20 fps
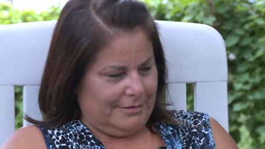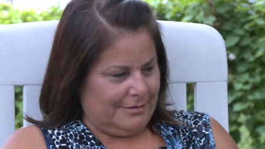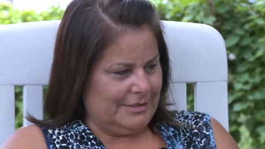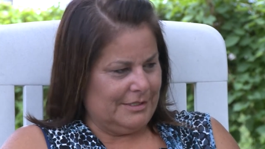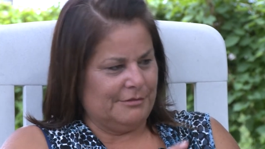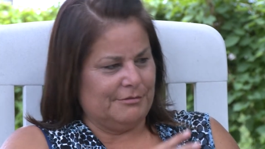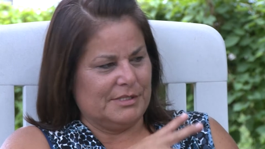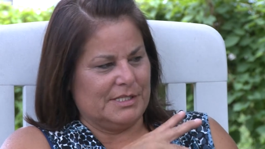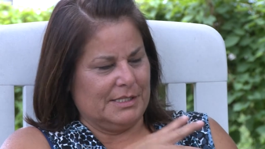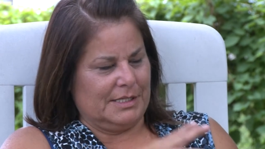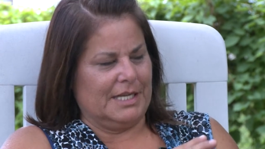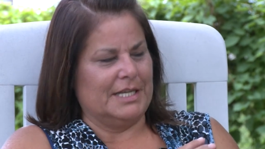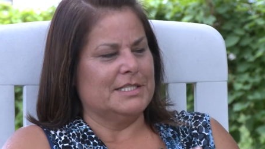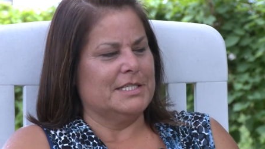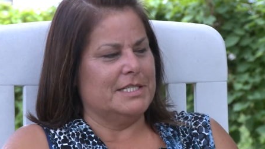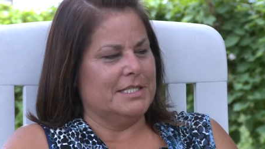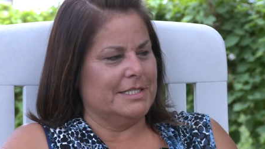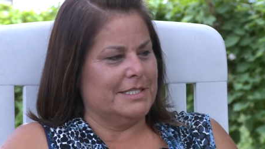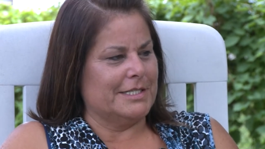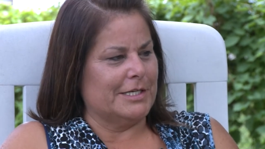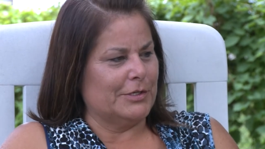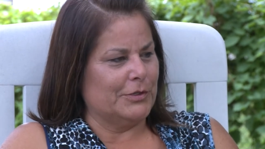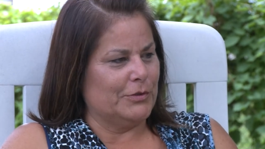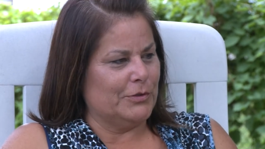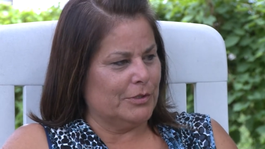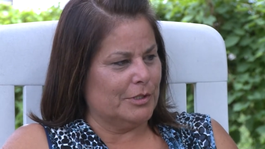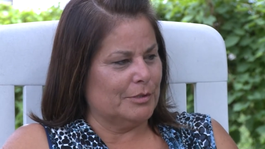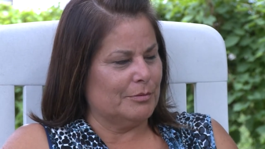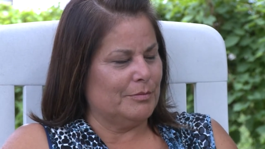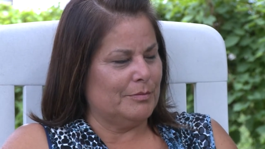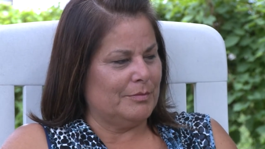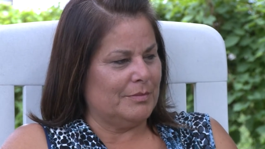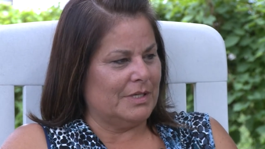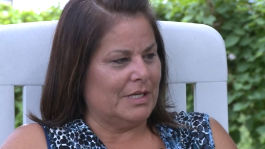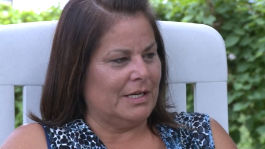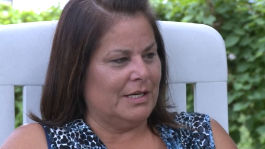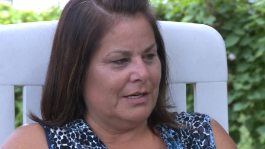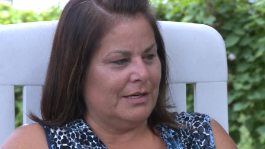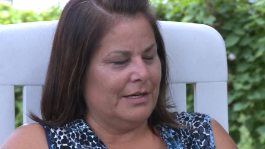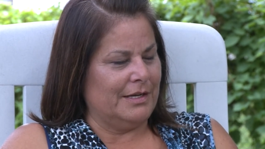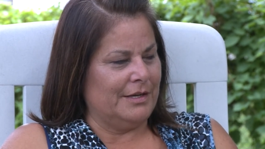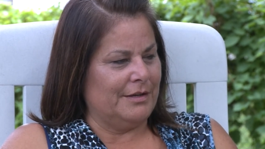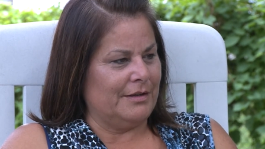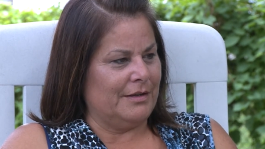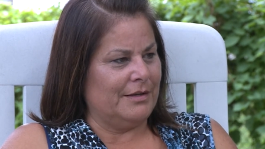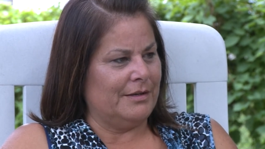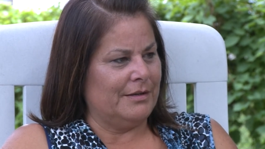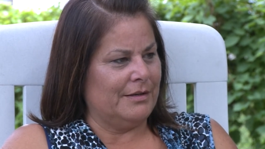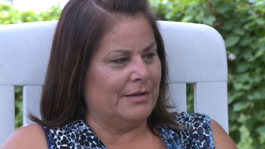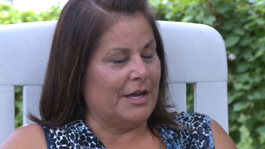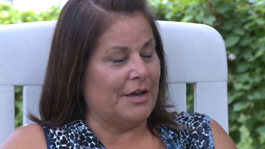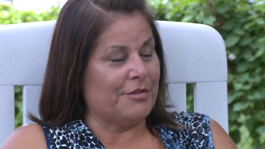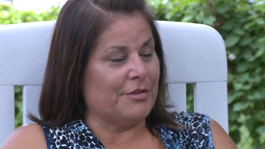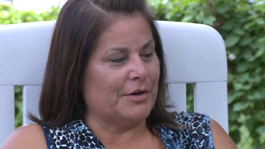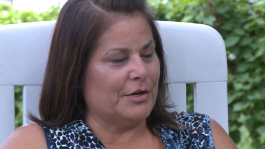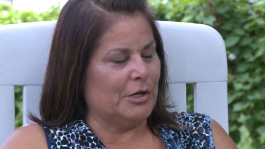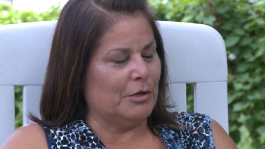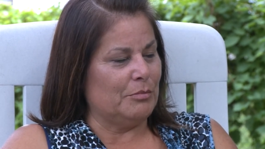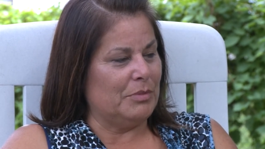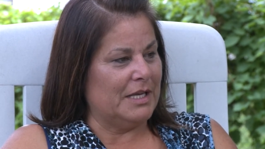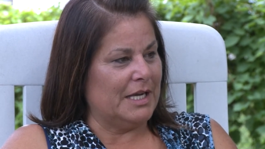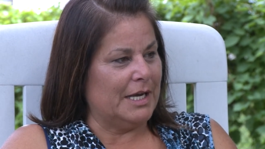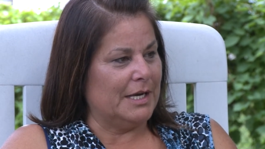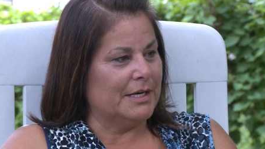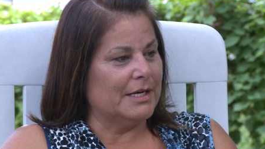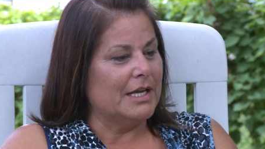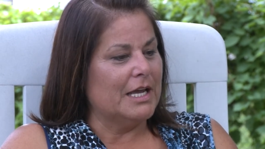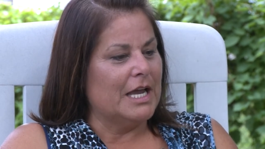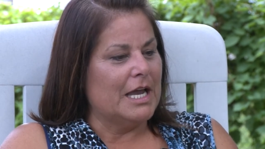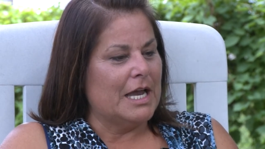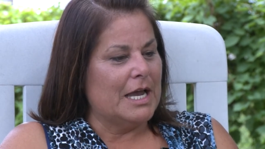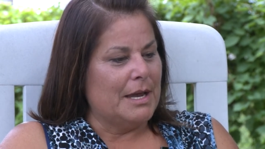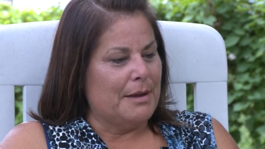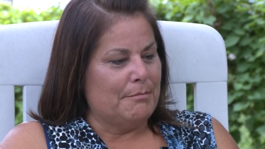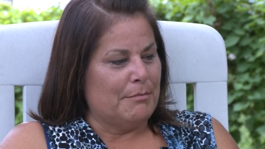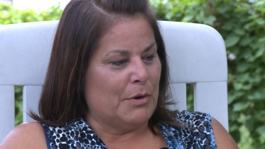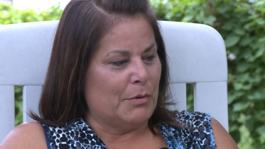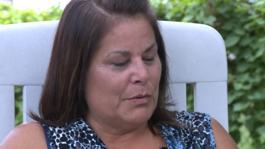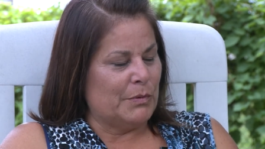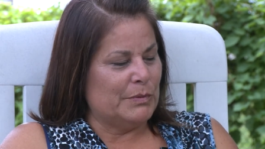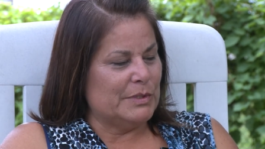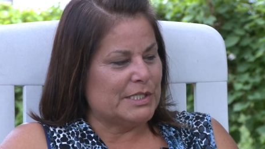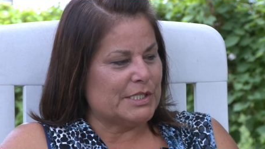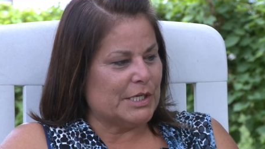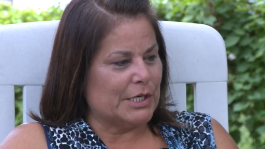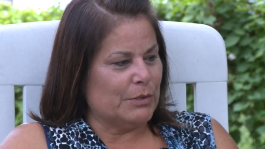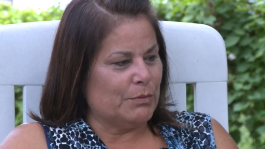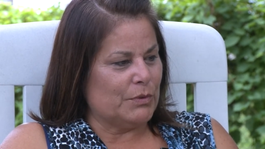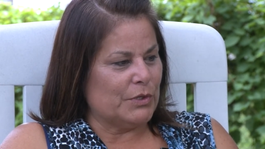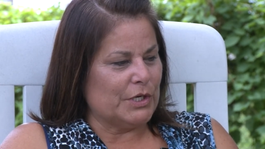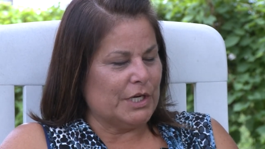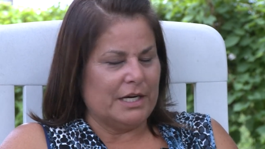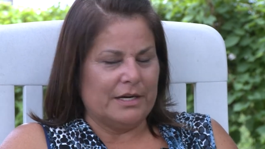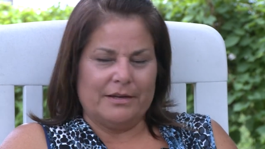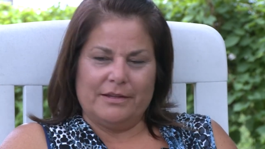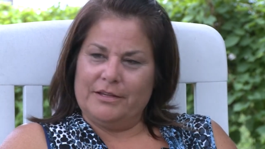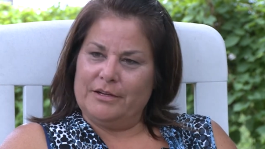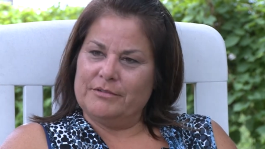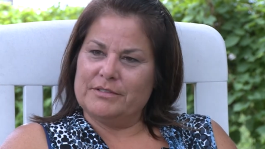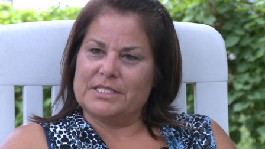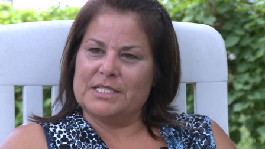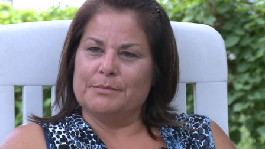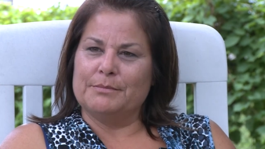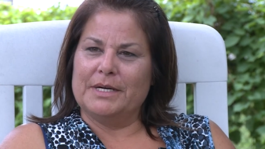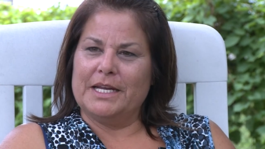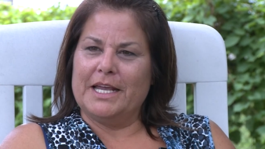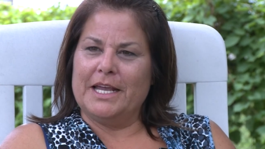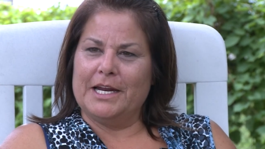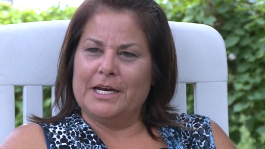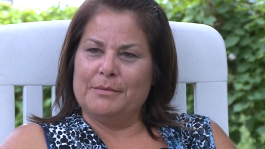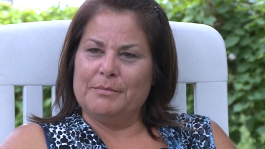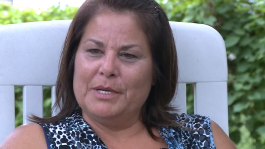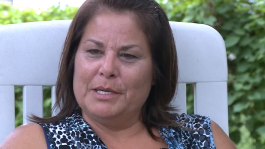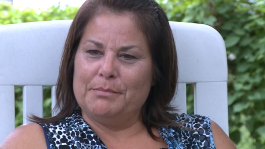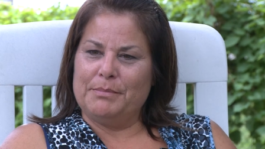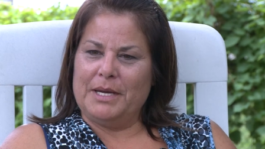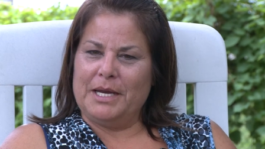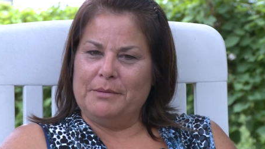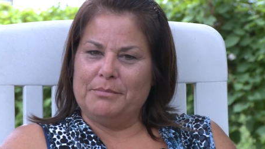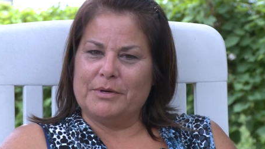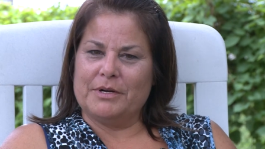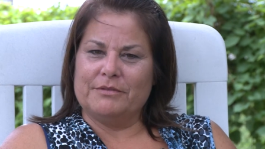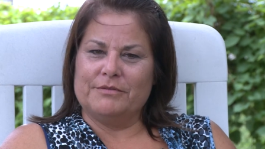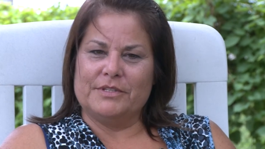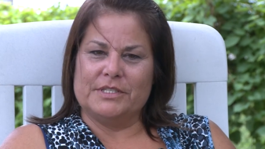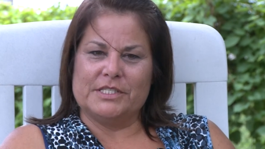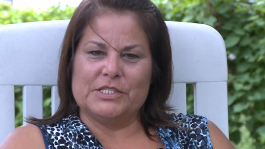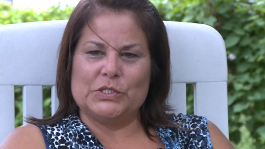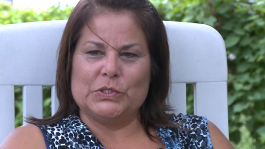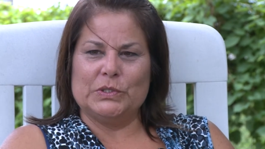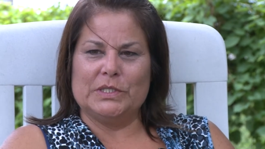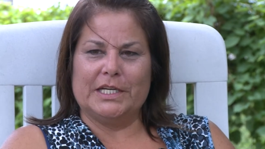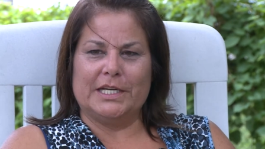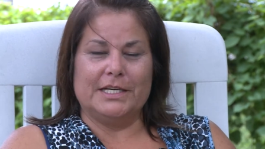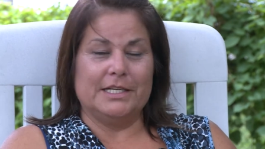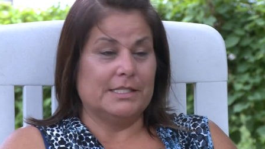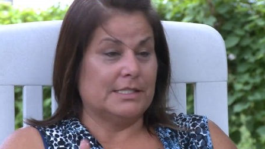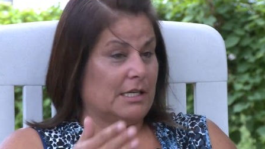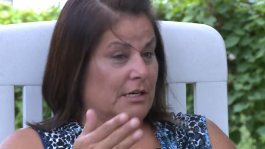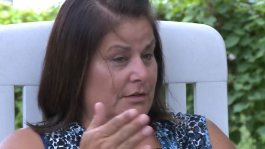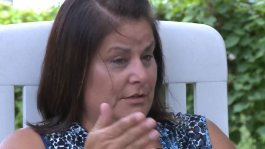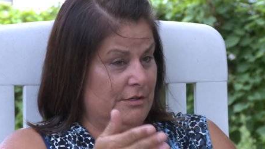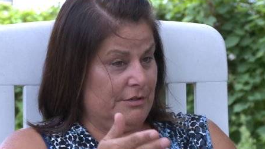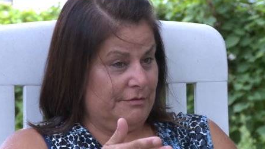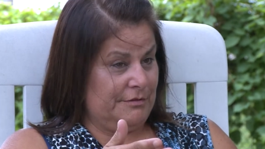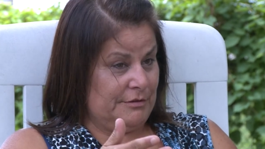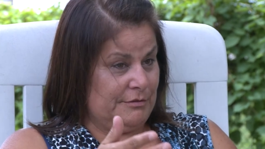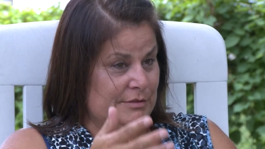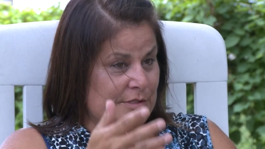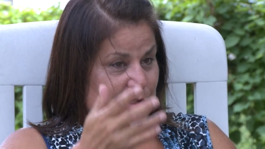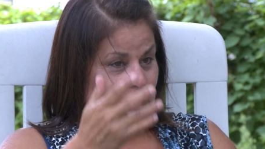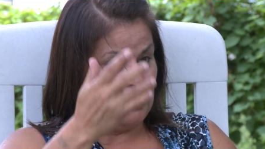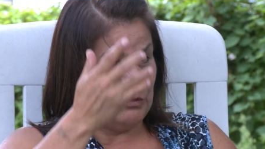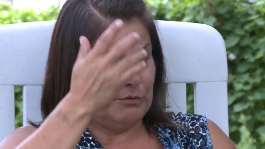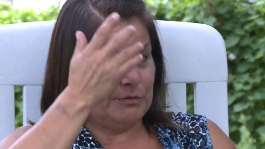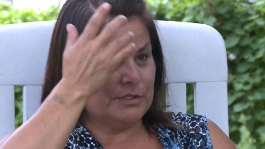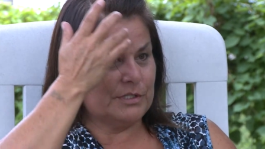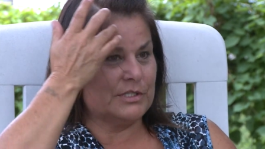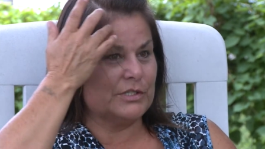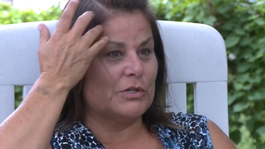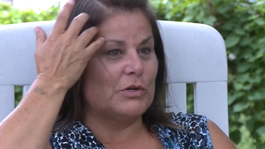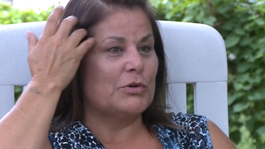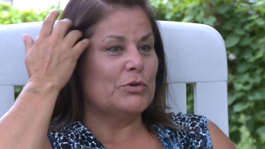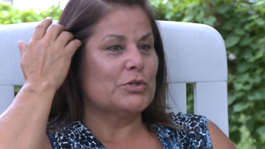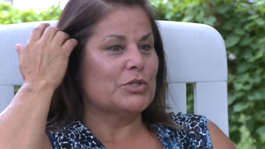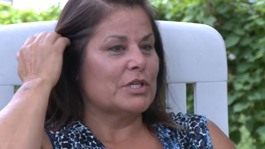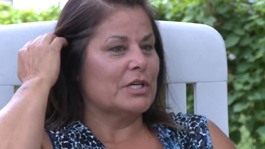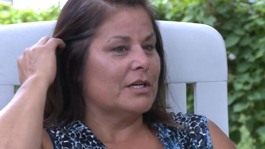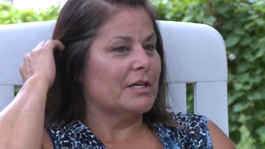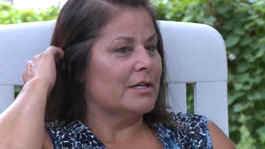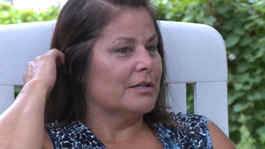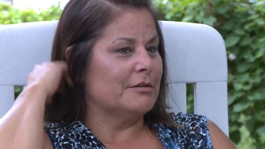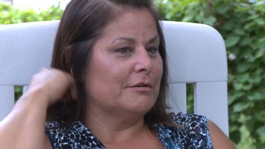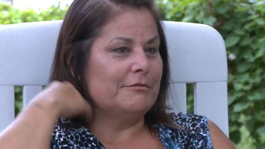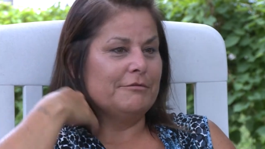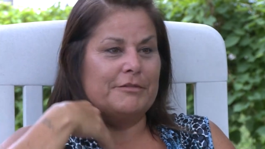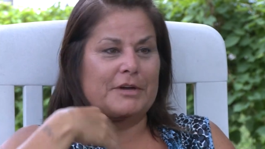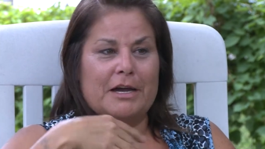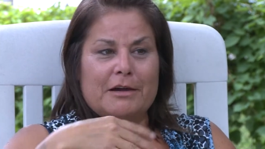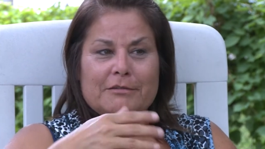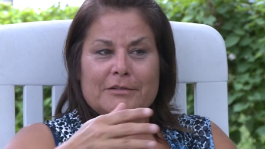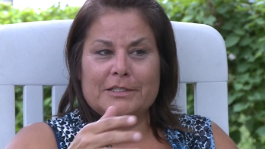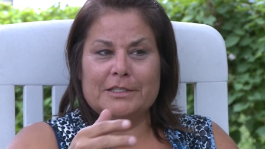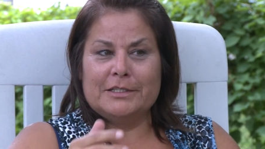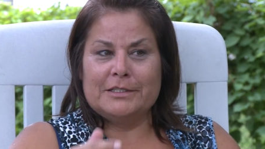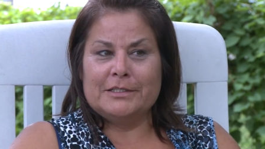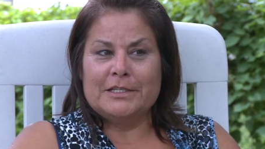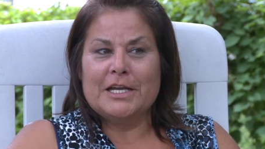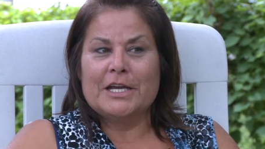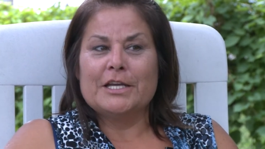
It was against the Suncor uh, uh ethanol plant, but when we started working, and there, somebody handed me a paper of these two ladies. I don't know if it was Nova Scotia, Newfoundland.